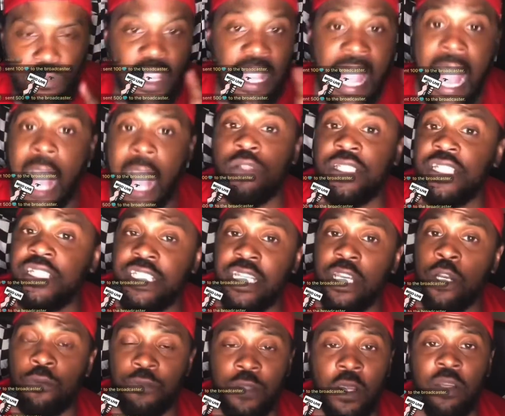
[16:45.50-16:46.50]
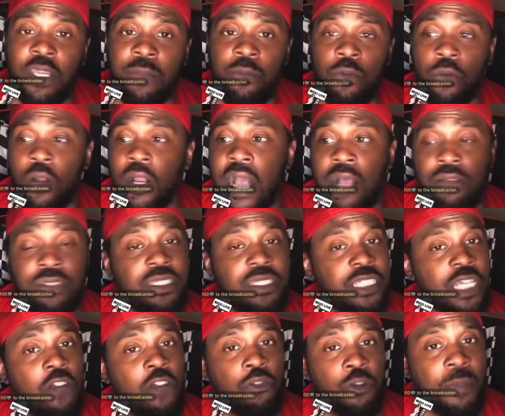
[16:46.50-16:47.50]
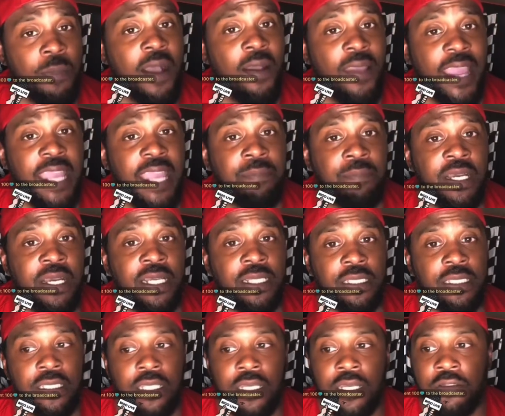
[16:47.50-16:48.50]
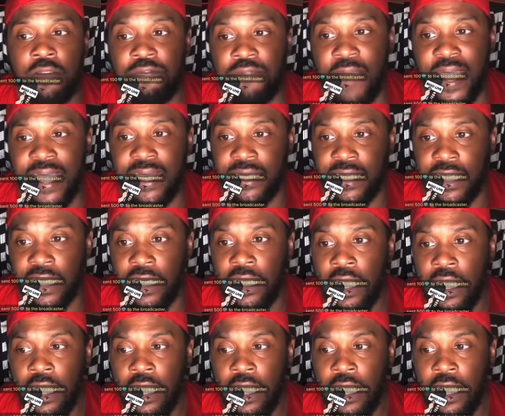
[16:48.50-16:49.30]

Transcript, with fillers: I was in jail. Don't get me wrong. I was in jail for about eight months fighting it.